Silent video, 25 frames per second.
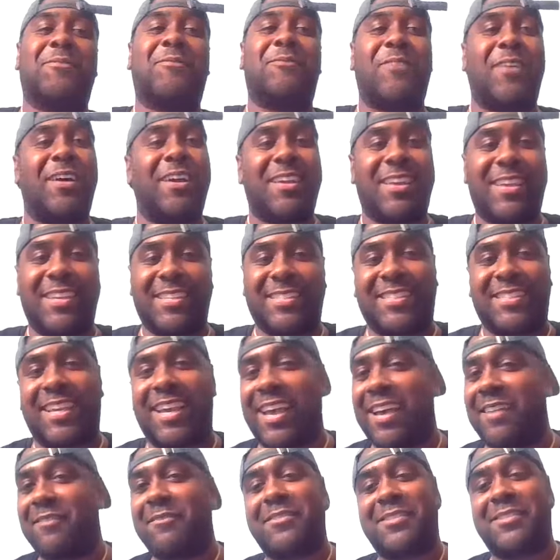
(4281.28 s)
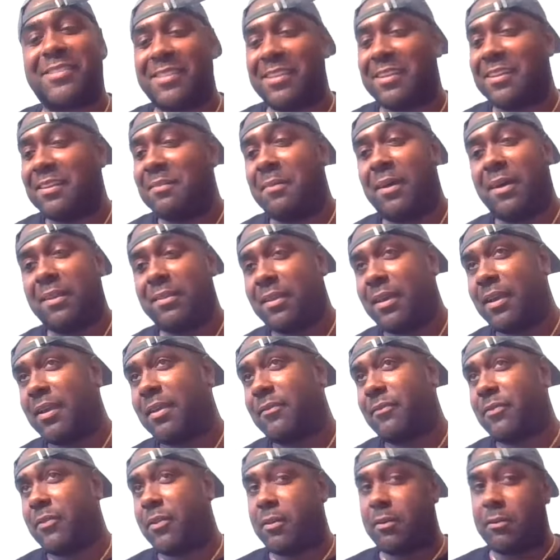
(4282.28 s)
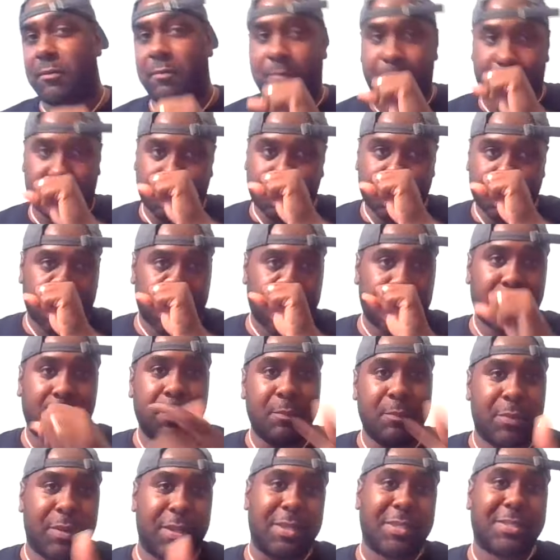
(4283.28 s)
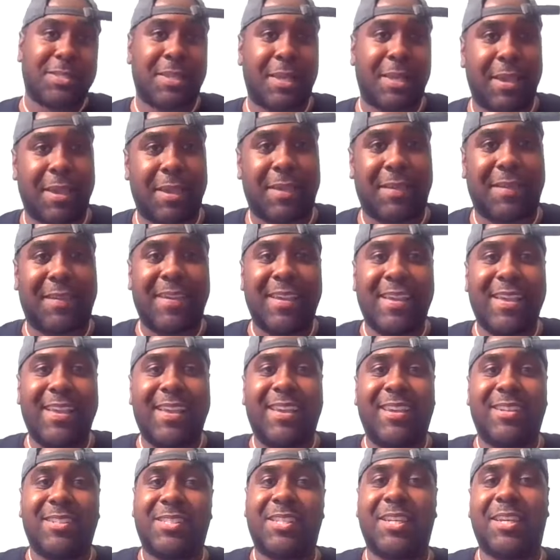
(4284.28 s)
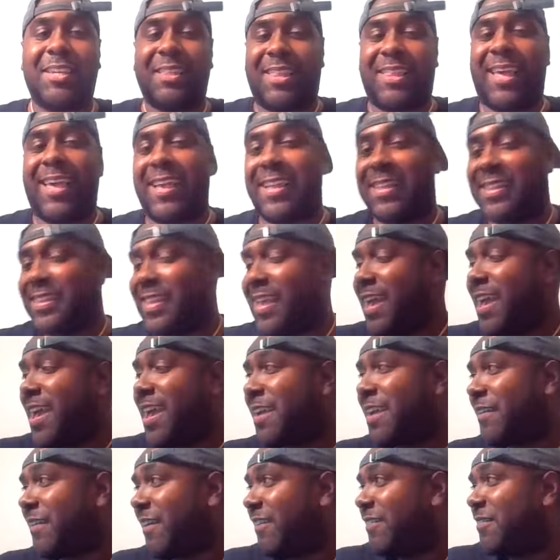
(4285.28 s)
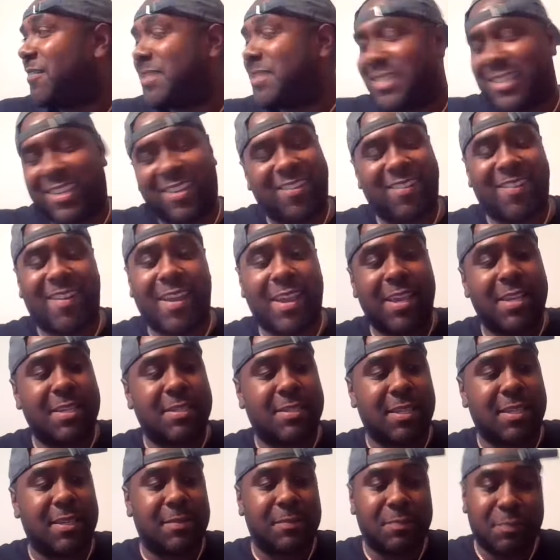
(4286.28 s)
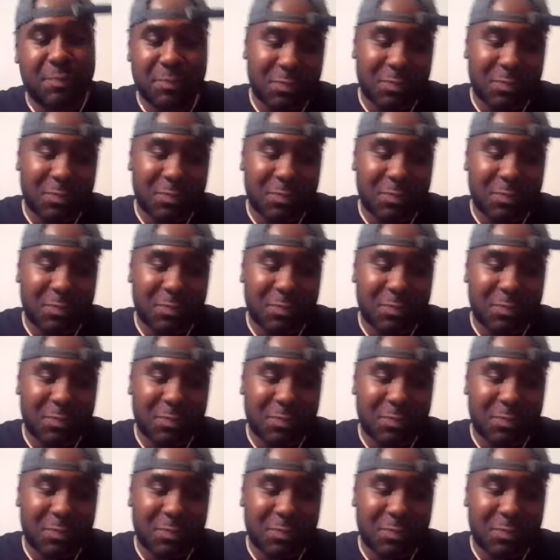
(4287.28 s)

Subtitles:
the funniest thing I've ever seen in my life, yo. But it's like shit like that was crazy.